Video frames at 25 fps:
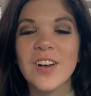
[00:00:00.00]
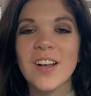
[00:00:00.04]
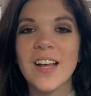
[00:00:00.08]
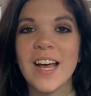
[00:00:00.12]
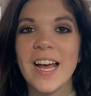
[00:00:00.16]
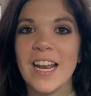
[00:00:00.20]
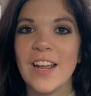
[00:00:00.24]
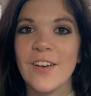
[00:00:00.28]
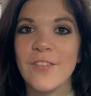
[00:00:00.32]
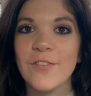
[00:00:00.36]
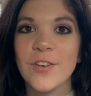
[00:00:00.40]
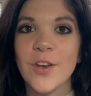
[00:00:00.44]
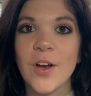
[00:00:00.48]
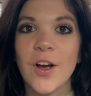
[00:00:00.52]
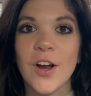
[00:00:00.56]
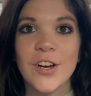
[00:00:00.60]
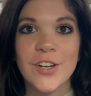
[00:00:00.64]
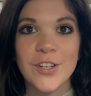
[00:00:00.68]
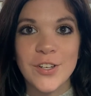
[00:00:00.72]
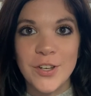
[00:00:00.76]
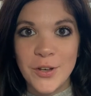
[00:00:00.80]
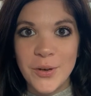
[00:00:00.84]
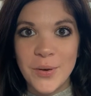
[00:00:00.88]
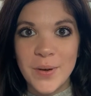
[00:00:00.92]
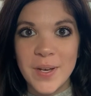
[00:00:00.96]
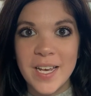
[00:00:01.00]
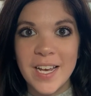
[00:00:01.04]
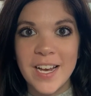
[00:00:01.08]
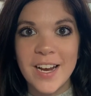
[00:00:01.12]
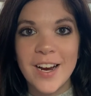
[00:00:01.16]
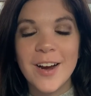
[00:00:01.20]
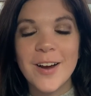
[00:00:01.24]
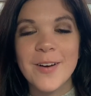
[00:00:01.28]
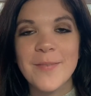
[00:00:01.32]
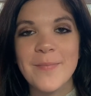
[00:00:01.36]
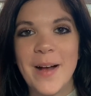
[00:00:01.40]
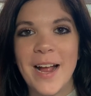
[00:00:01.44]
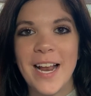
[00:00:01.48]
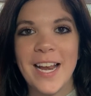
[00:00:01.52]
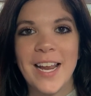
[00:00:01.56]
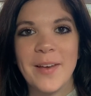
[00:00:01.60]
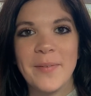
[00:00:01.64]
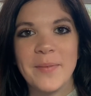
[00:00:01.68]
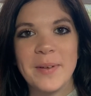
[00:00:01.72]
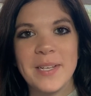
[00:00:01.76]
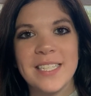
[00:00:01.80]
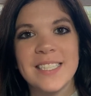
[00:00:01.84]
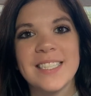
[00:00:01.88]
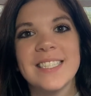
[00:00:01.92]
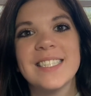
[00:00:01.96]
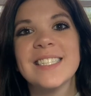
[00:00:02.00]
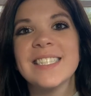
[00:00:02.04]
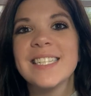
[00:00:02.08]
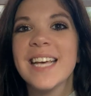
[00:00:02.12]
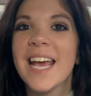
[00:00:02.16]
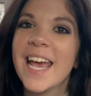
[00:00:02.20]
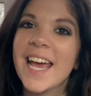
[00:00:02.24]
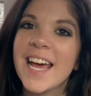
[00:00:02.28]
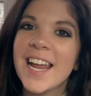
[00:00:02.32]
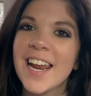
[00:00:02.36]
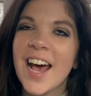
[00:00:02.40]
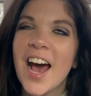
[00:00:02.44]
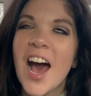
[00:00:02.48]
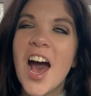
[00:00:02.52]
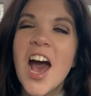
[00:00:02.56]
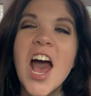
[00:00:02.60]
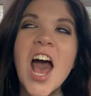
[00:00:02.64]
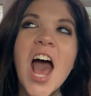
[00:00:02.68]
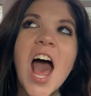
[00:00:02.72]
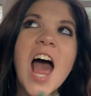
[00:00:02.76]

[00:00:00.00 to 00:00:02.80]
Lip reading: And if you are new here, my name is Tana,